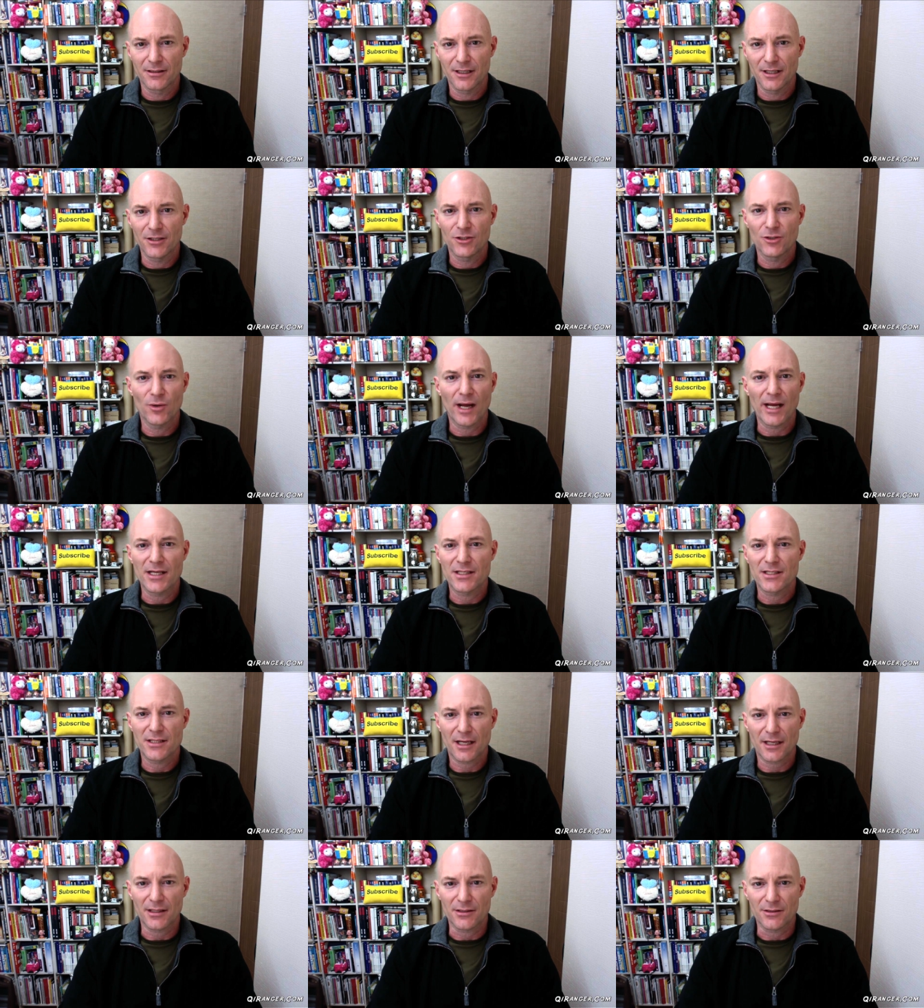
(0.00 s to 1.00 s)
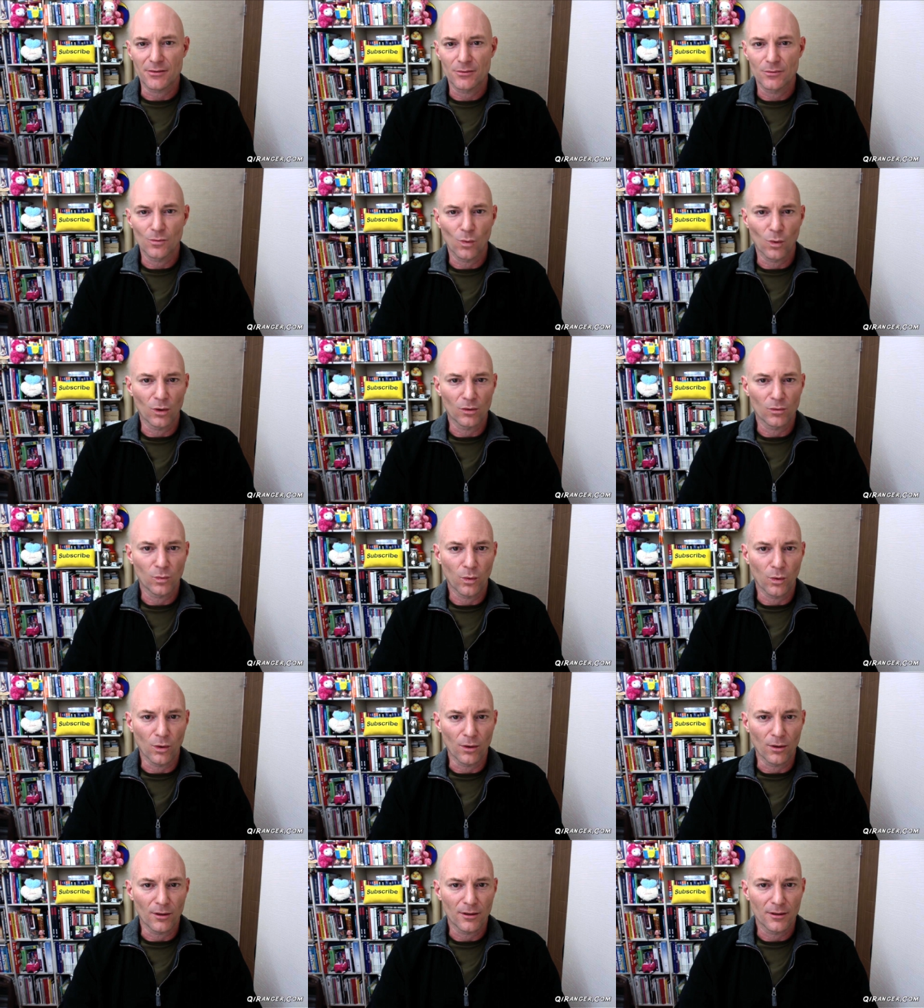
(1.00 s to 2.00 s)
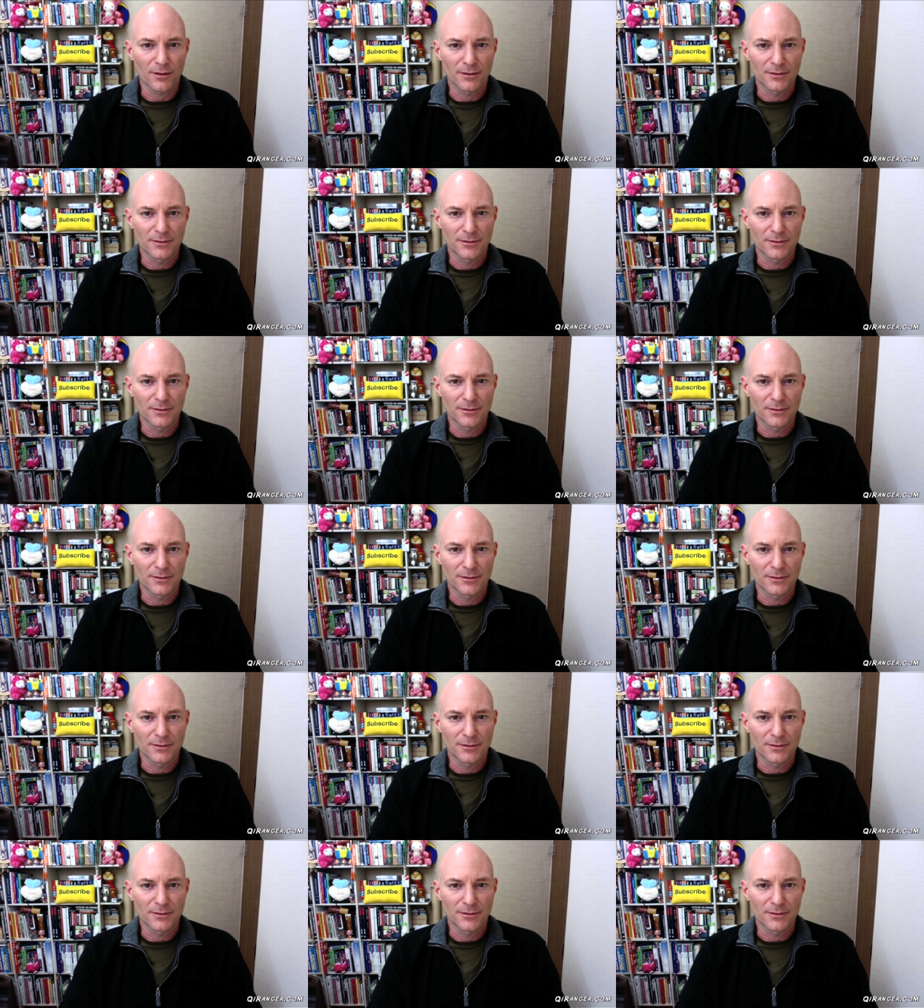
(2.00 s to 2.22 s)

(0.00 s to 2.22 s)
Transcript: into a Second World War.